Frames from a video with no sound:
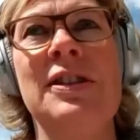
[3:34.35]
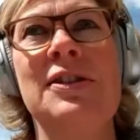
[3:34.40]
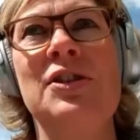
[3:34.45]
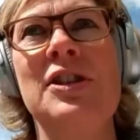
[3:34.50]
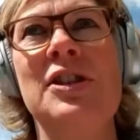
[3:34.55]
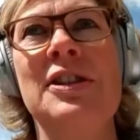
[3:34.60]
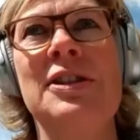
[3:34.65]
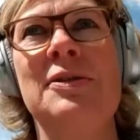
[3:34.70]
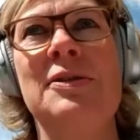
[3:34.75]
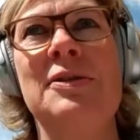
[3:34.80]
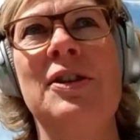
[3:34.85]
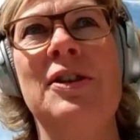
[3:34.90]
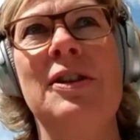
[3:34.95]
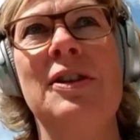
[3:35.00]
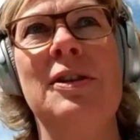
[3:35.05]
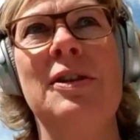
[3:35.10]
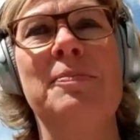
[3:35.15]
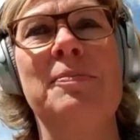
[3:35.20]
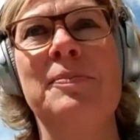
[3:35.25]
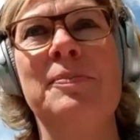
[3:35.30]
She's
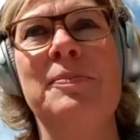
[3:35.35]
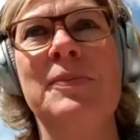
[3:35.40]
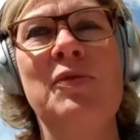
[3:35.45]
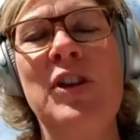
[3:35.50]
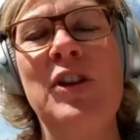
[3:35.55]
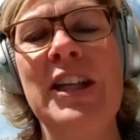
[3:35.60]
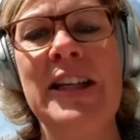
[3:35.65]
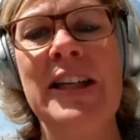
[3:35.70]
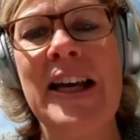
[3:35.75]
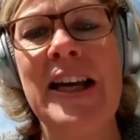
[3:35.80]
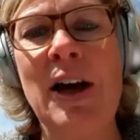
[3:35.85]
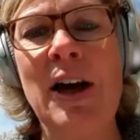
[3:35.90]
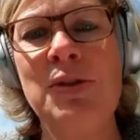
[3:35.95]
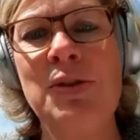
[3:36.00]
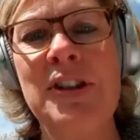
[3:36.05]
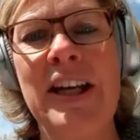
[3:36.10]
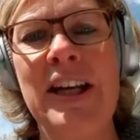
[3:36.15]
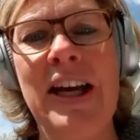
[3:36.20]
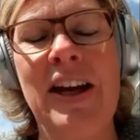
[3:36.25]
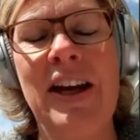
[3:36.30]
really out
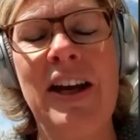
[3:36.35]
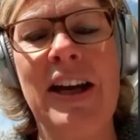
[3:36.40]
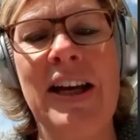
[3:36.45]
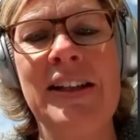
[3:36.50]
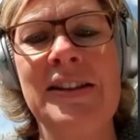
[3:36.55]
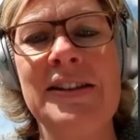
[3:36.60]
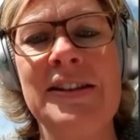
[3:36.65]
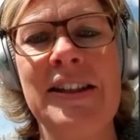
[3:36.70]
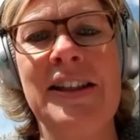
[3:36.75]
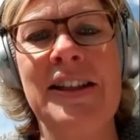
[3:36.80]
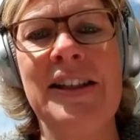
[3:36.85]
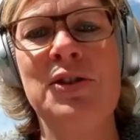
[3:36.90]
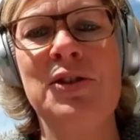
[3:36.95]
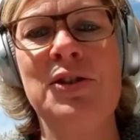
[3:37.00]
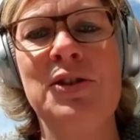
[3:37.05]
there and